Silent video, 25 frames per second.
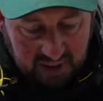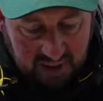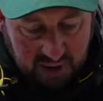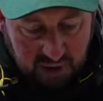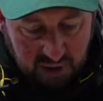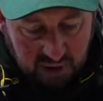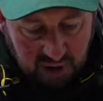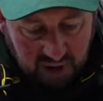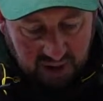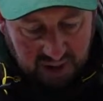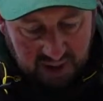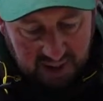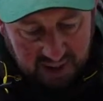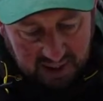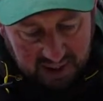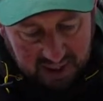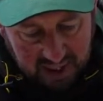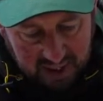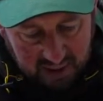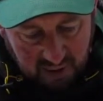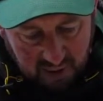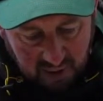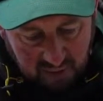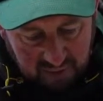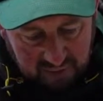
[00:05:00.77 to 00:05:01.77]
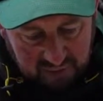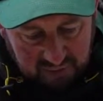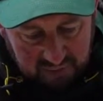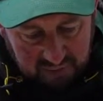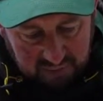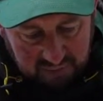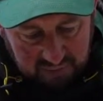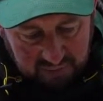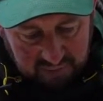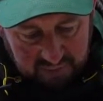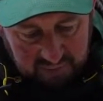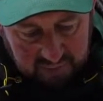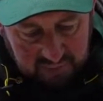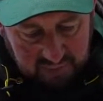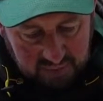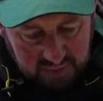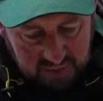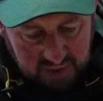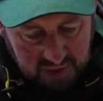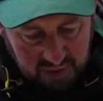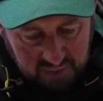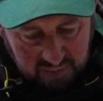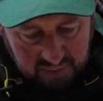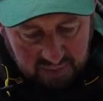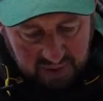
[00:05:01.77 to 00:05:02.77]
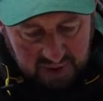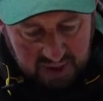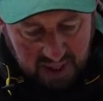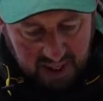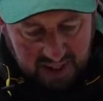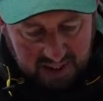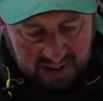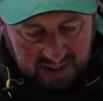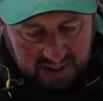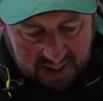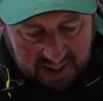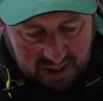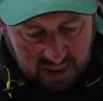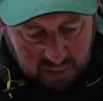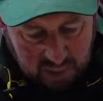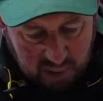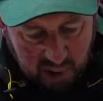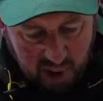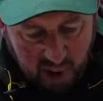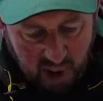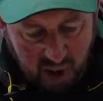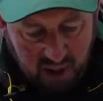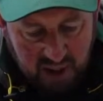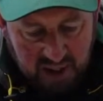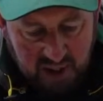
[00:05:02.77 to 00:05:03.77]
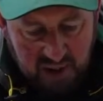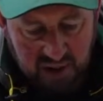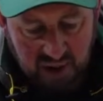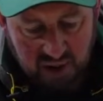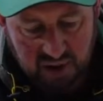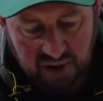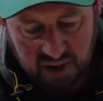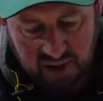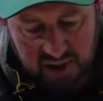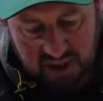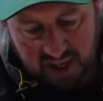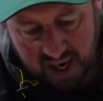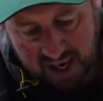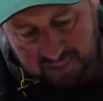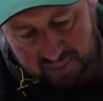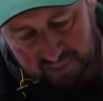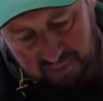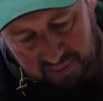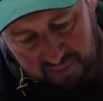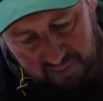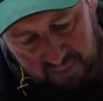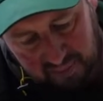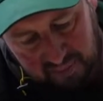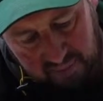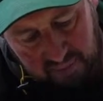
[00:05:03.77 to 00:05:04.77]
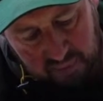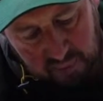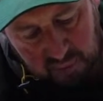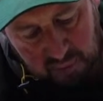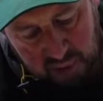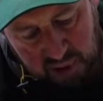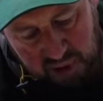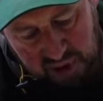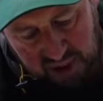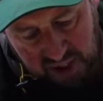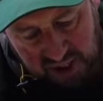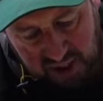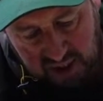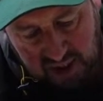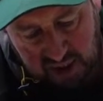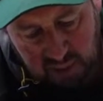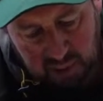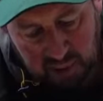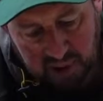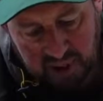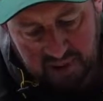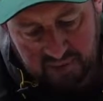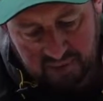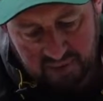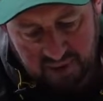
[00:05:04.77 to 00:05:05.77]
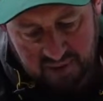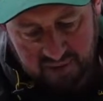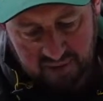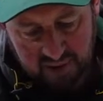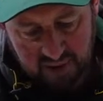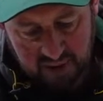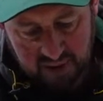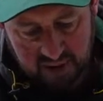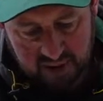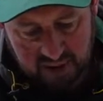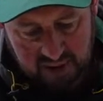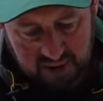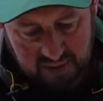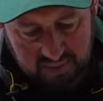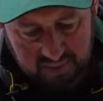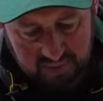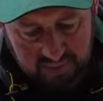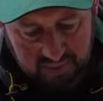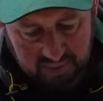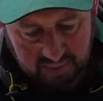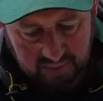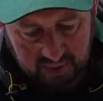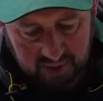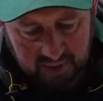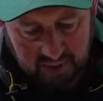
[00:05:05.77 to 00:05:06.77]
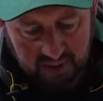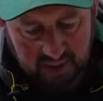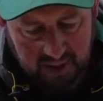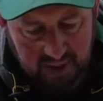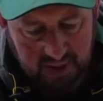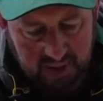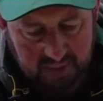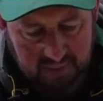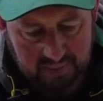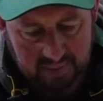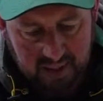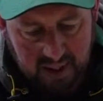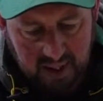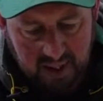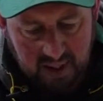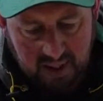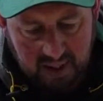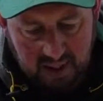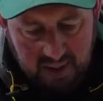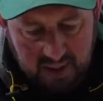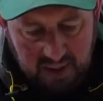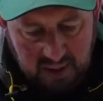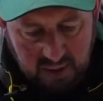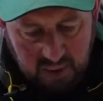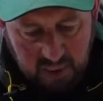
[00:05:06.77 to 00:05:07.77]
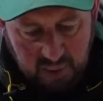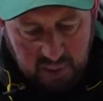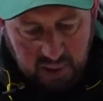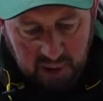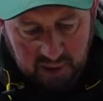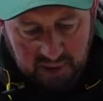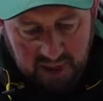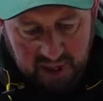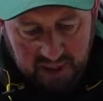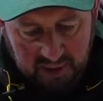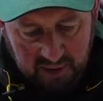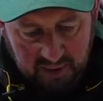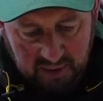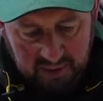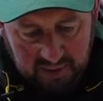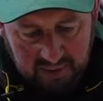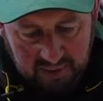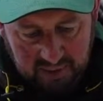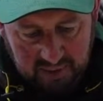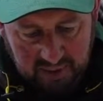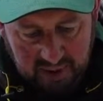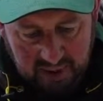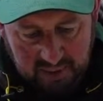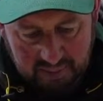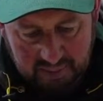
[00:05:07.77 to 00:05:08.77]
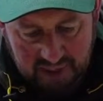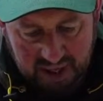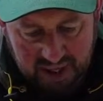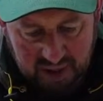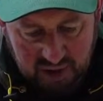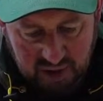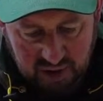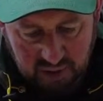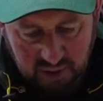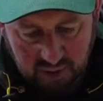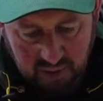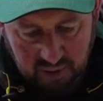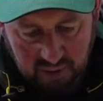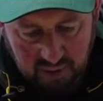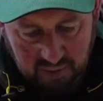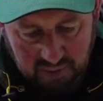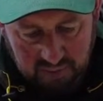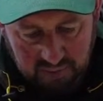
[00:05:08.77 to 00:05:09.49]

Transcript: tricky to get off. To take these apart, it's just the same procedure but in reverse. Okay, so we put that on and make sure